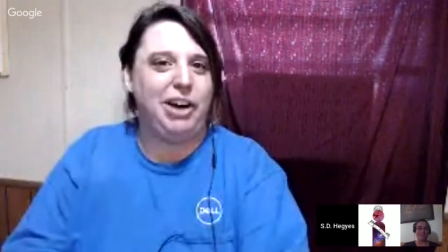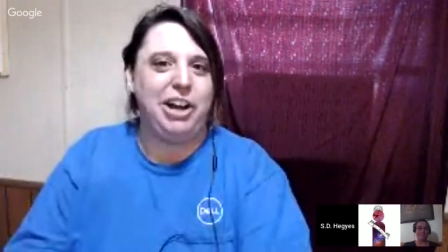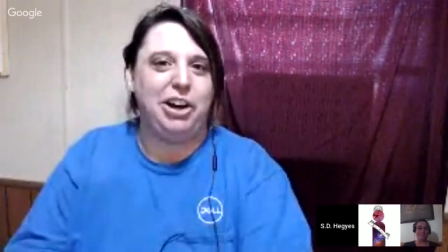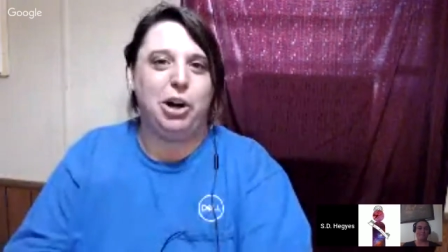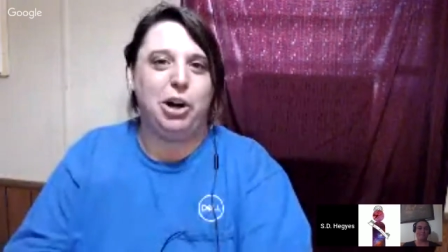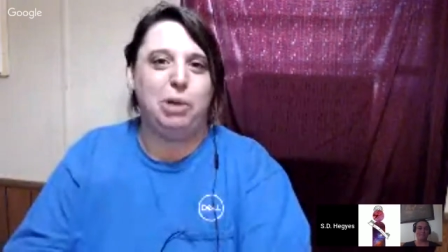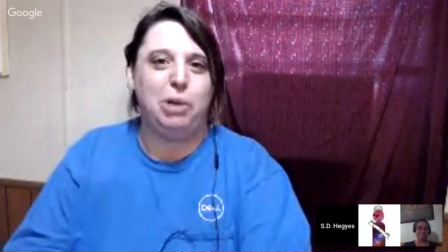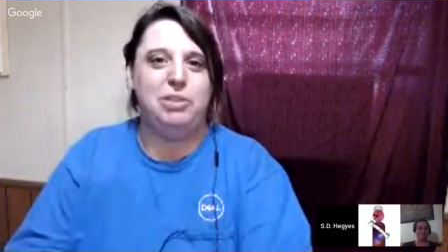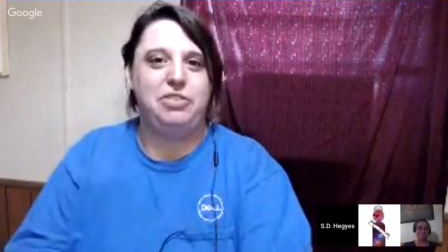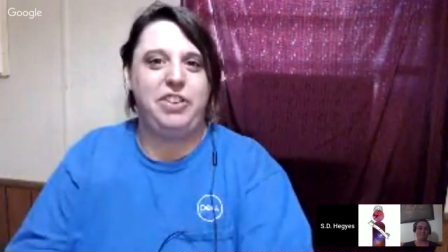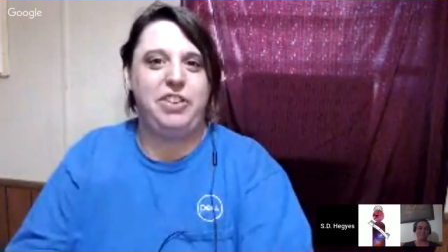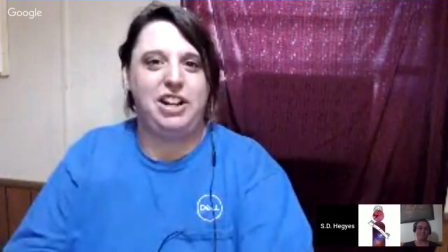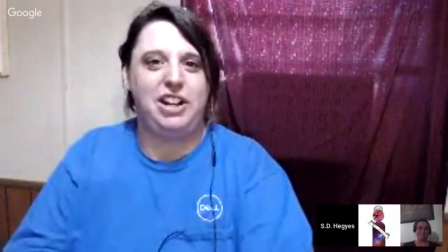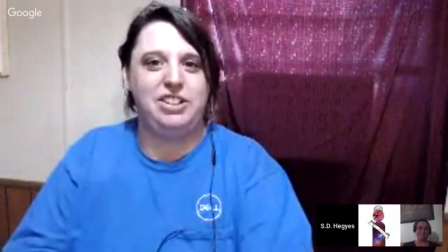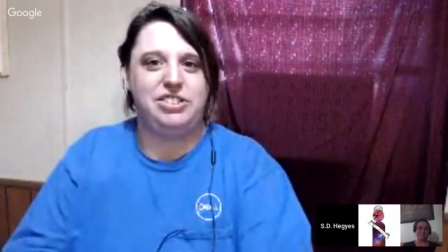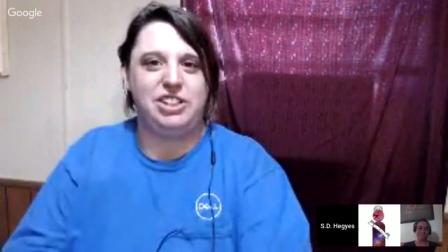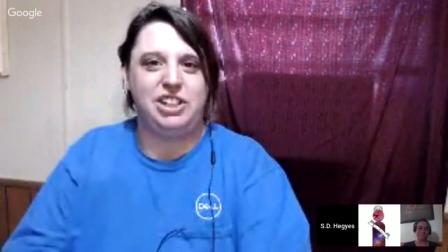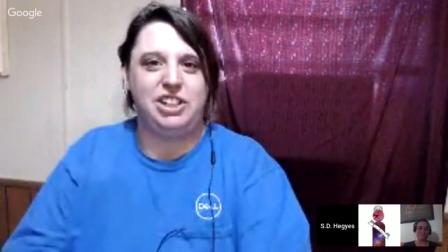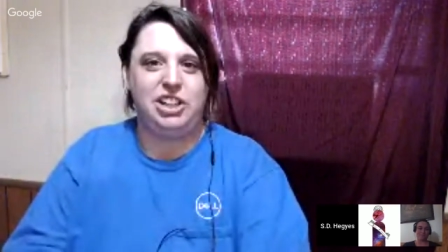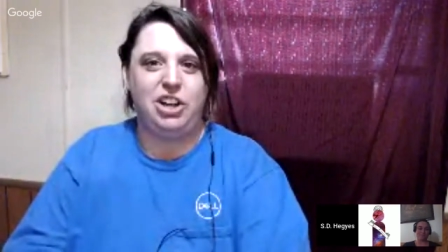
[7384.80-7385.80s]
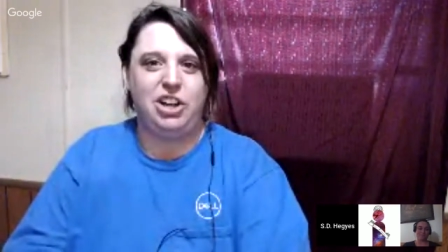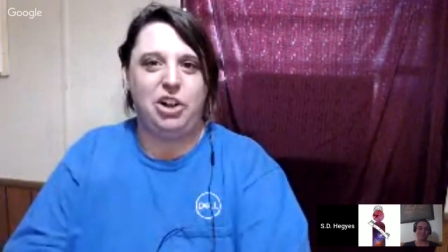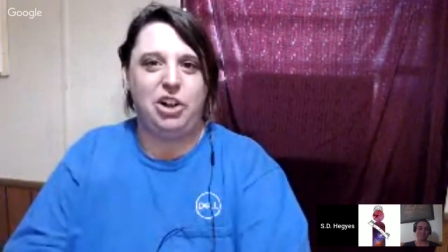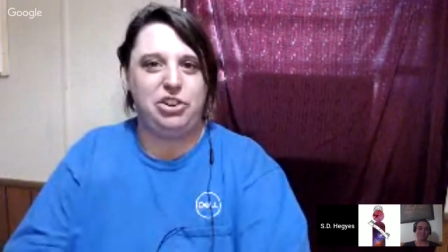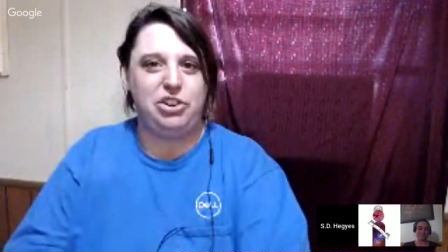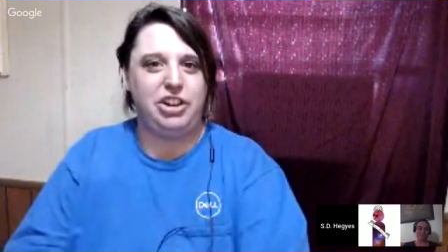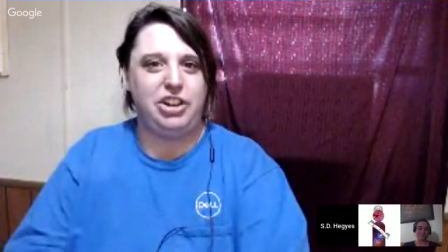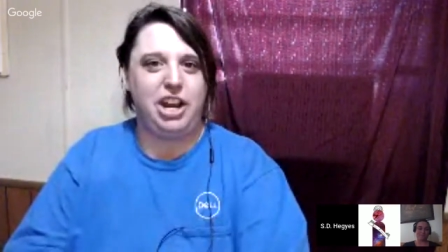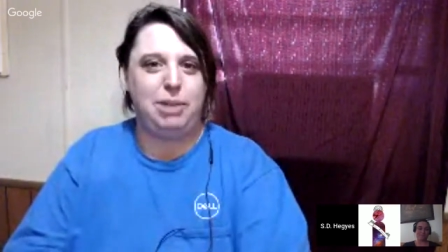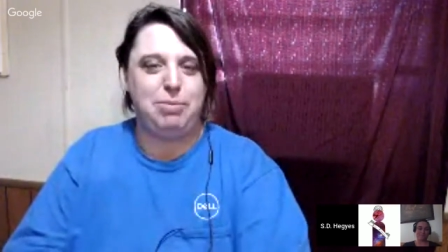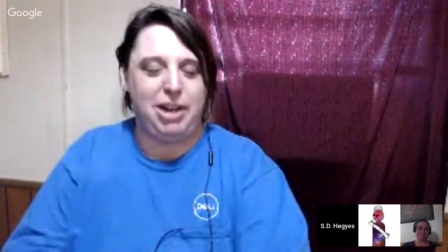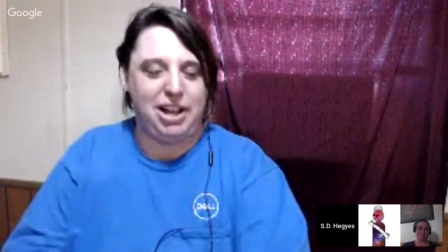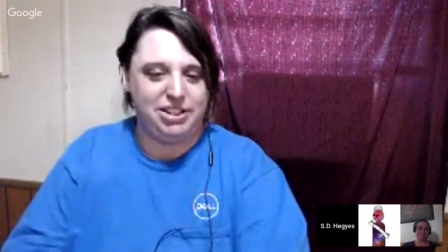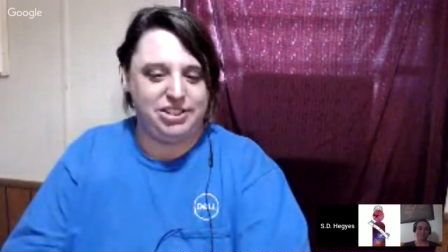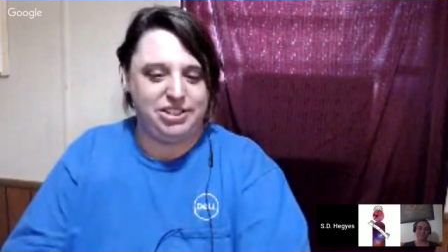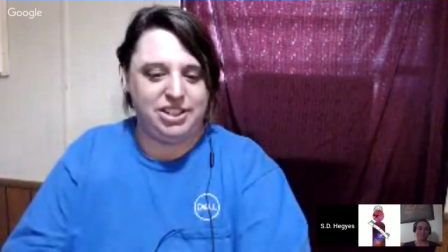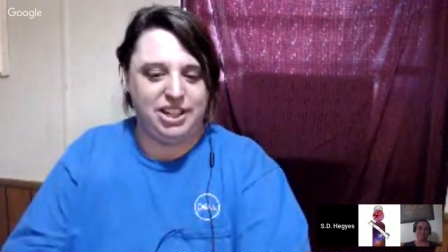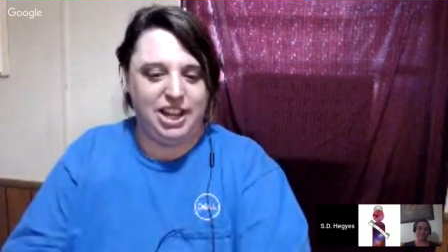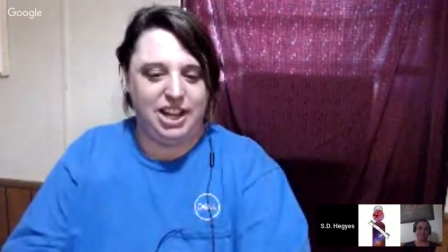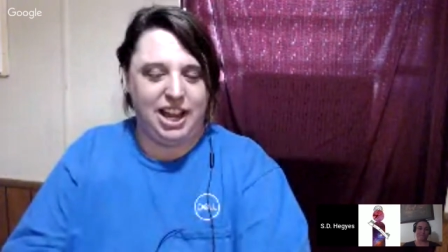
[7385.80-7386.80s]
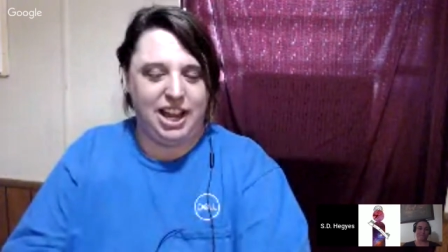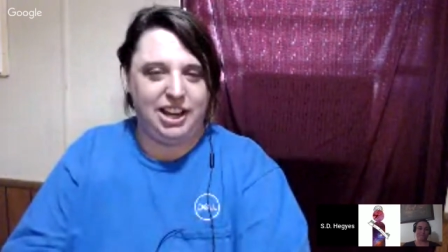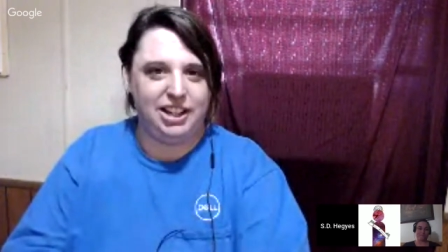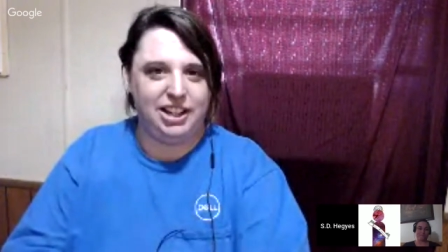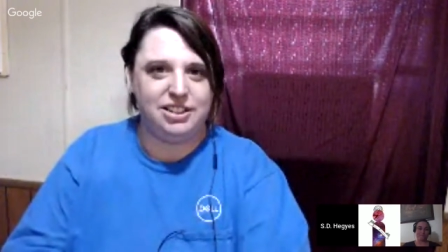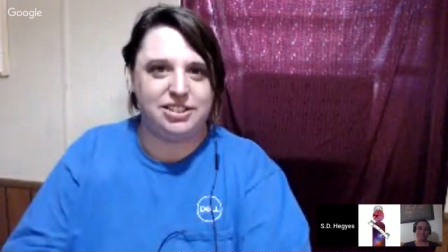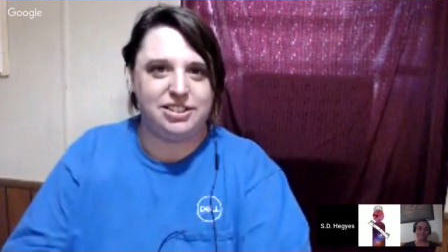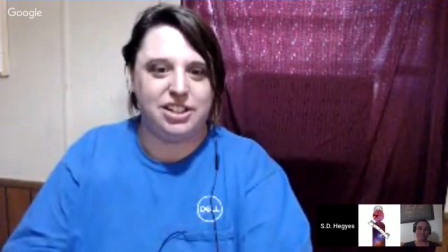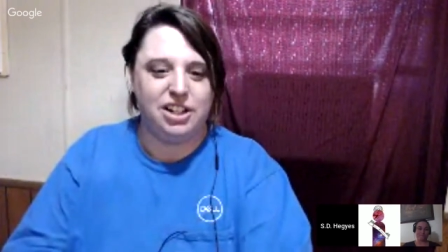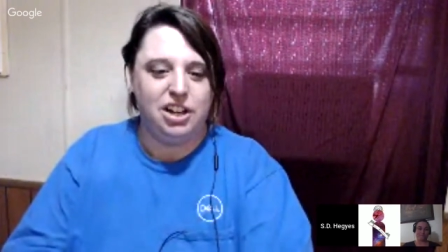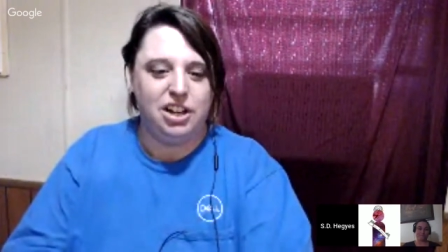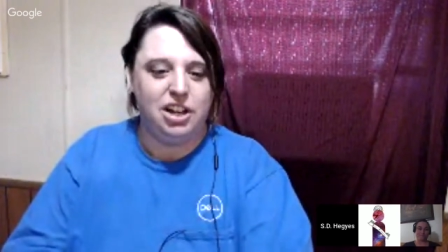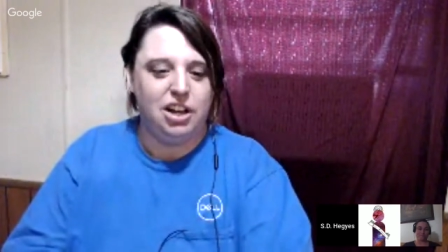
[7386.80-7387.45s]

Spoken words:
urban fantasy under the name SD Haggis.